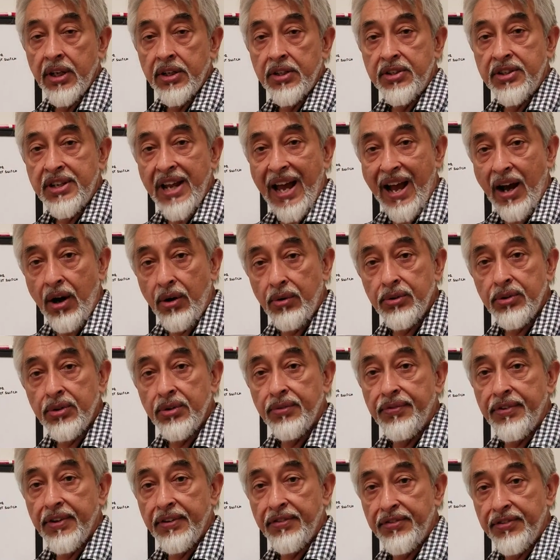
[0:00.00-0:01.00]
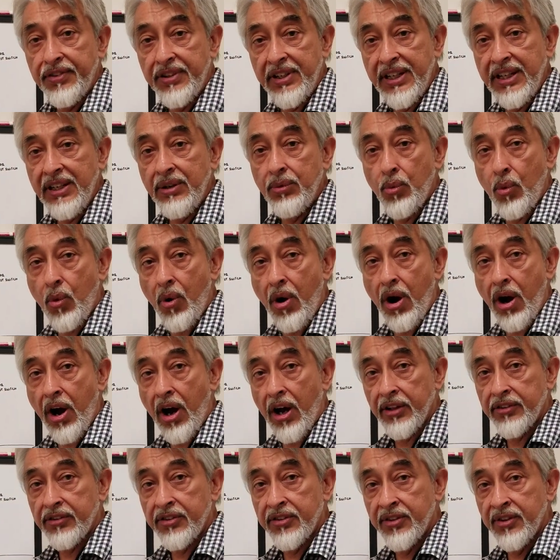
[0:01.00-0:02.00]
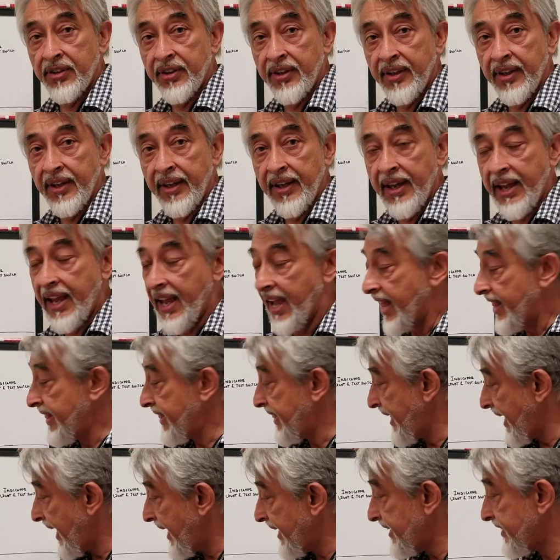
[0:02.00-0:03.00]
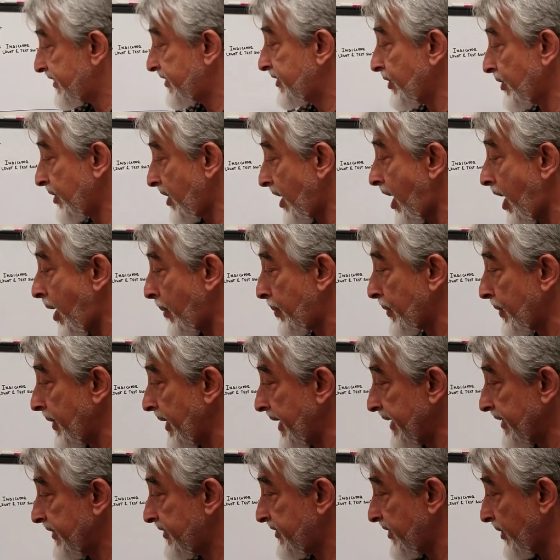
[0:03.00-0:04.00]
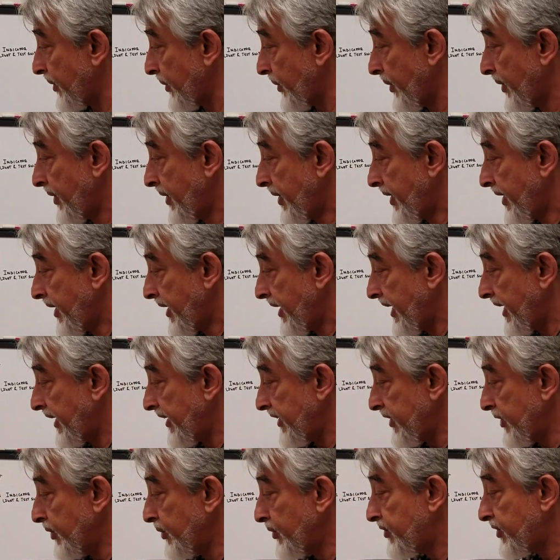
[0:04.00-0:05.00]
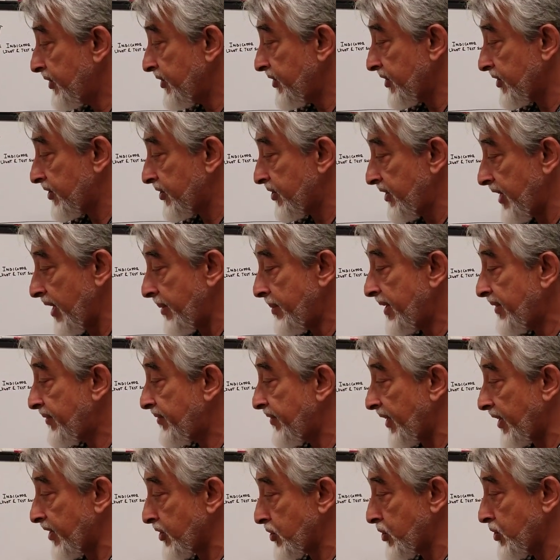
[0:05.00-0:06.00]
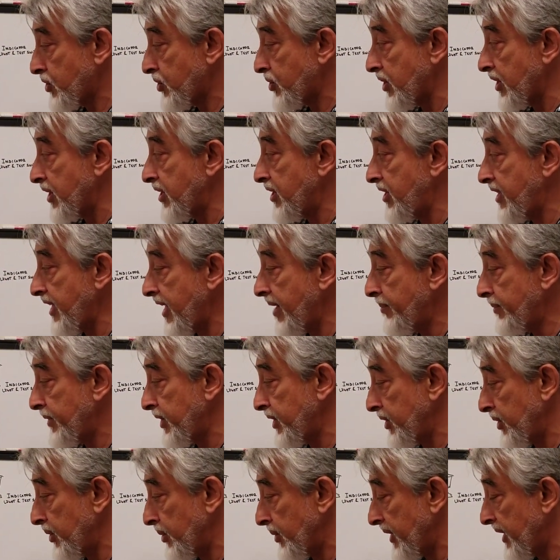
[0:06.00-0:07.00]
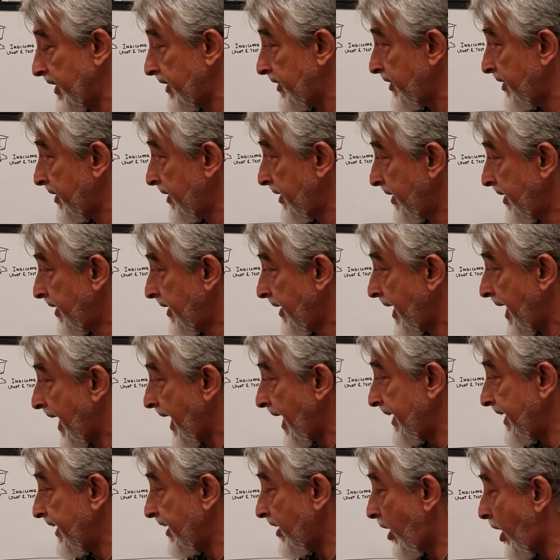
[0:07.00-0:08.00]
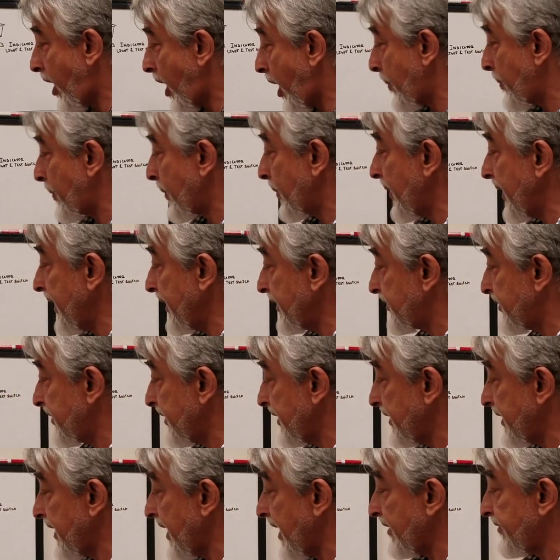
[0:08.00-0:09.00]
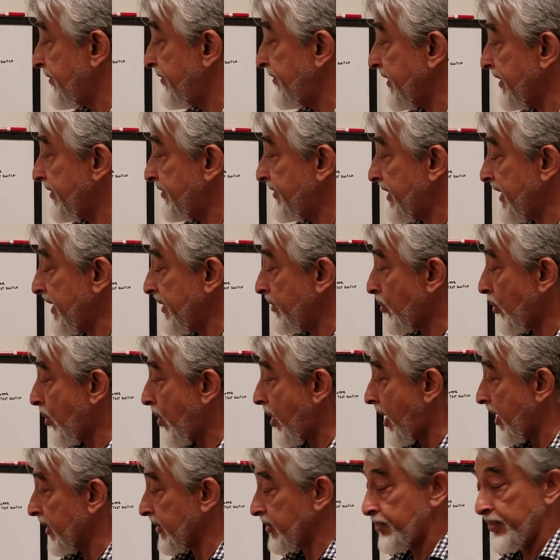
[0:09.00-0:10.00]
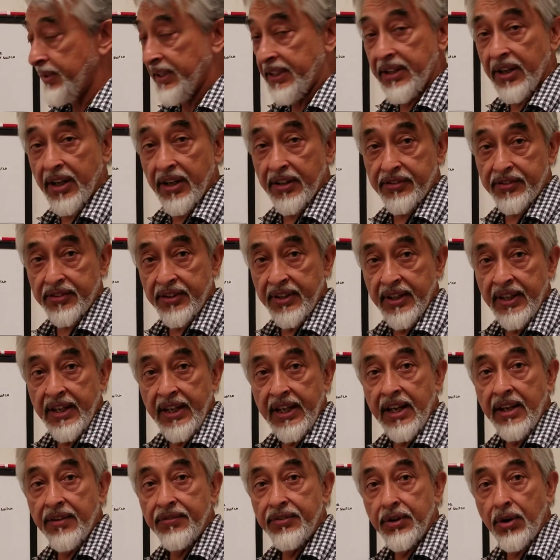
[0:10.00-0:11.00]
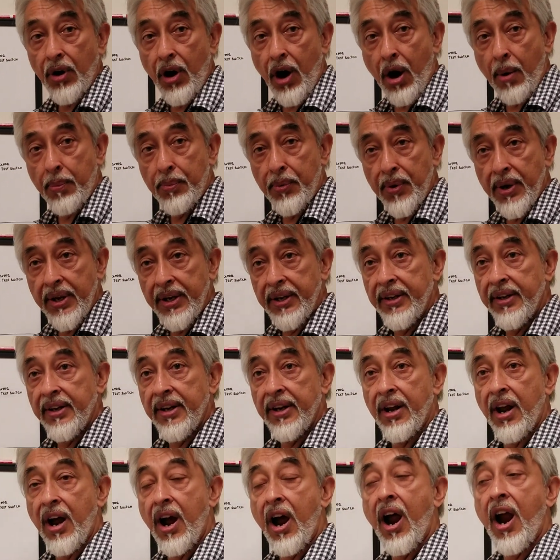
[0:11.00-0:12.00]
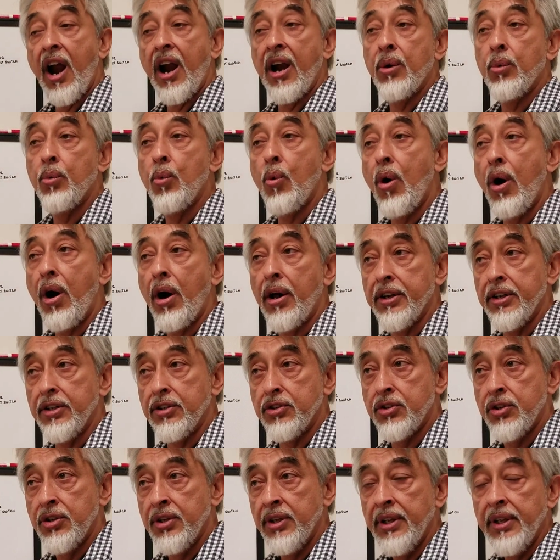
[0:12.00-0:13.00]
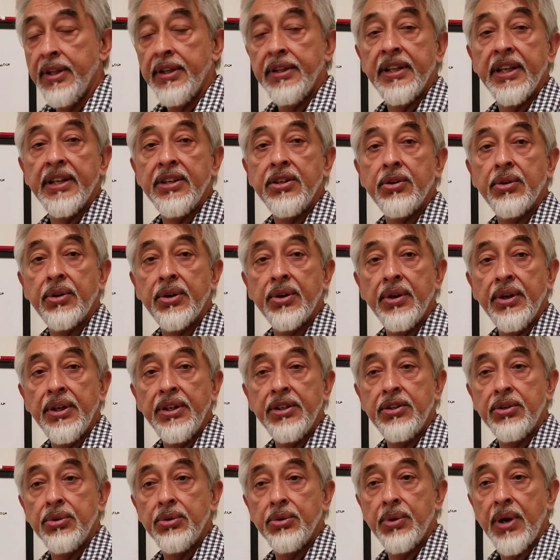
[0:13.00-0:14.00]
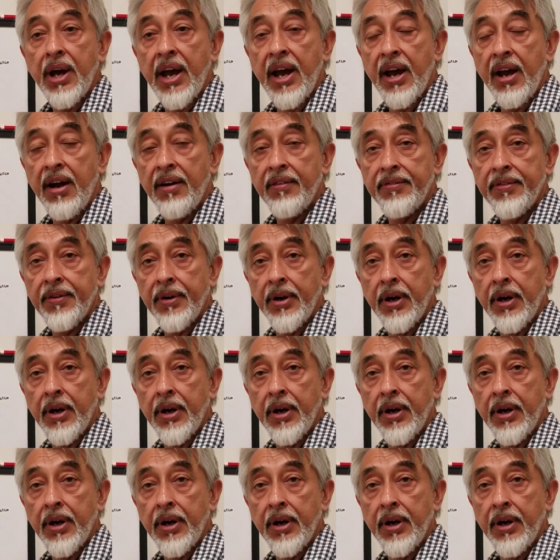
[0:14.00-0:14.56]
down to 15 watts, and then it's going to operate it. So it uses its dimming function to dim the unit, and it operates it at 15 watts. Because if you operate it at a higher wattage, then you're going to have,